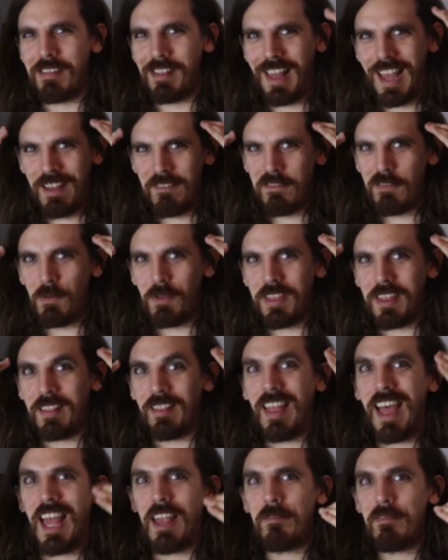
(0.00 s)
lives
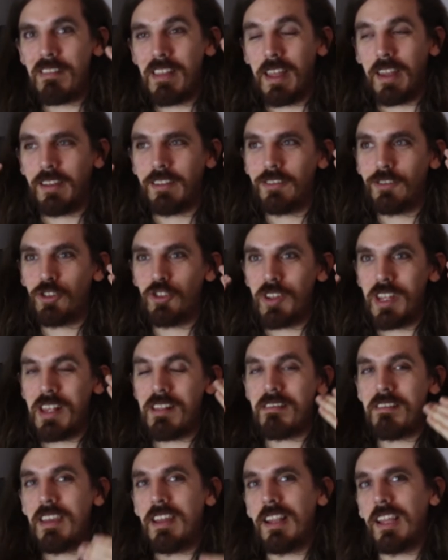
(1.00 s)
within lives that
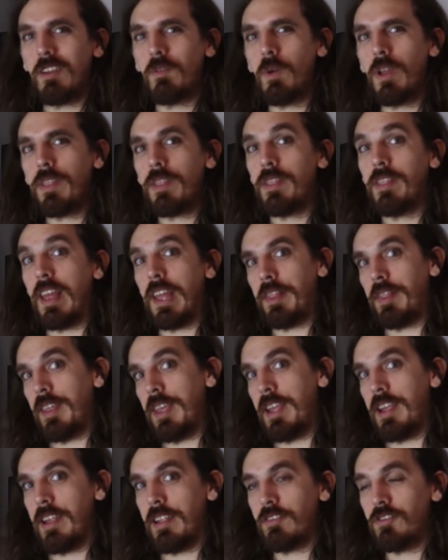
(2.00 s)
she's dealing with, that
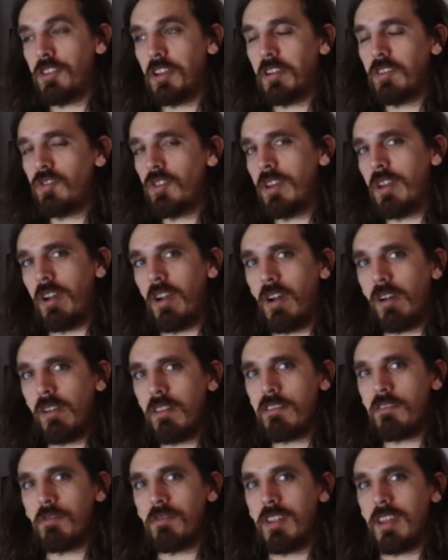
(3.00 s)
the children are
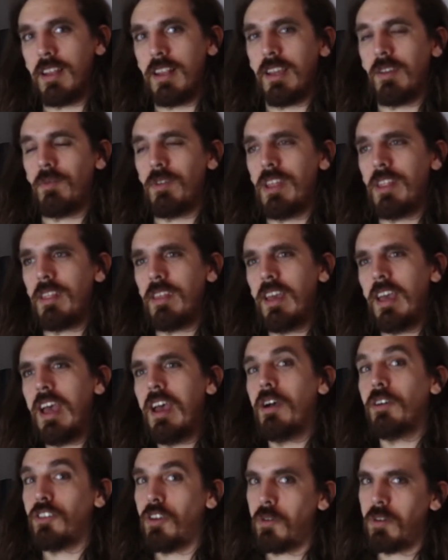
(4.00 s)
also dealing with.
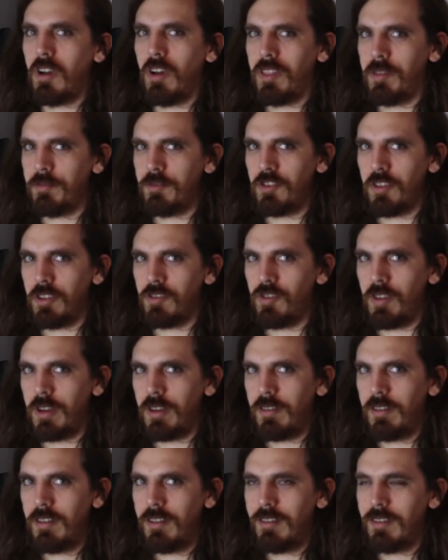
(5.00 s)
Don't call them
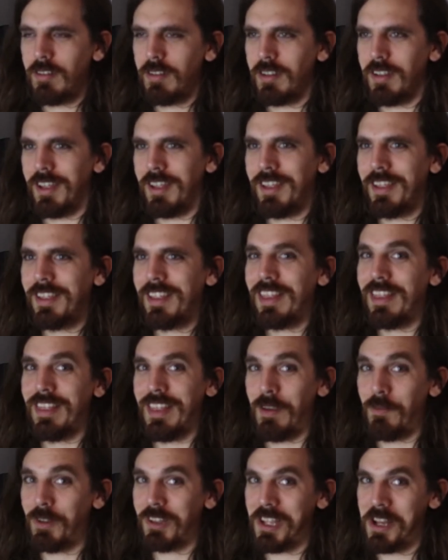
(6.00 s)
children.
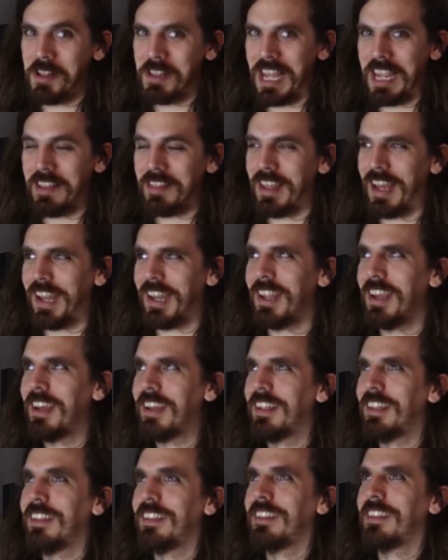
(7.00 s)
They will not like that.
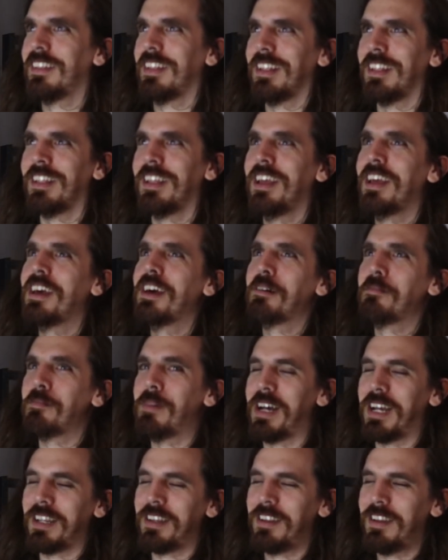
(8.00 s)

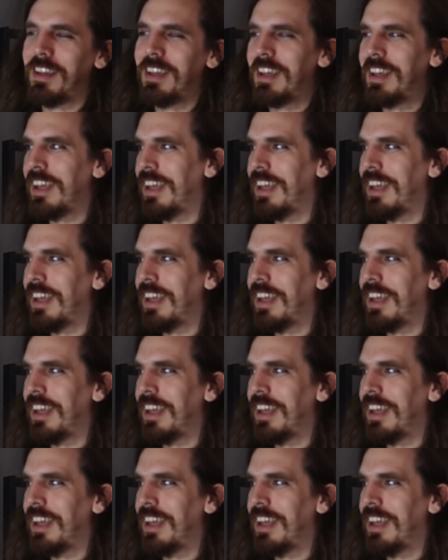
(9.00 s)
But,